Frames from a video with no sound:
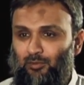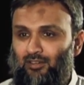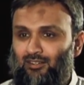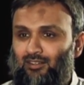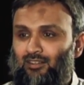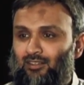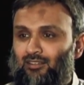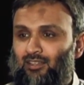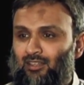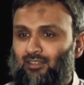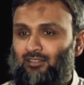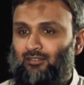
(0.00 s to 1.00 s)
SubhanAllah,
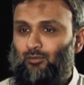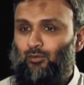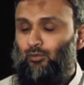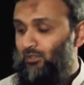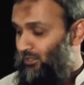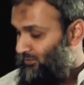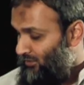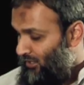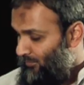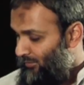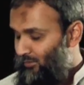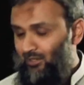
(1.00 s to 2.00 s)
yeah? All this
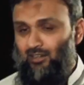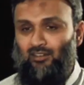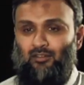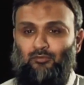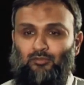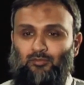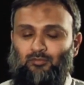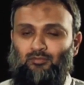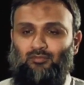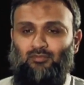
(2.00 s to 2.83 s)
carpet, where did it come from?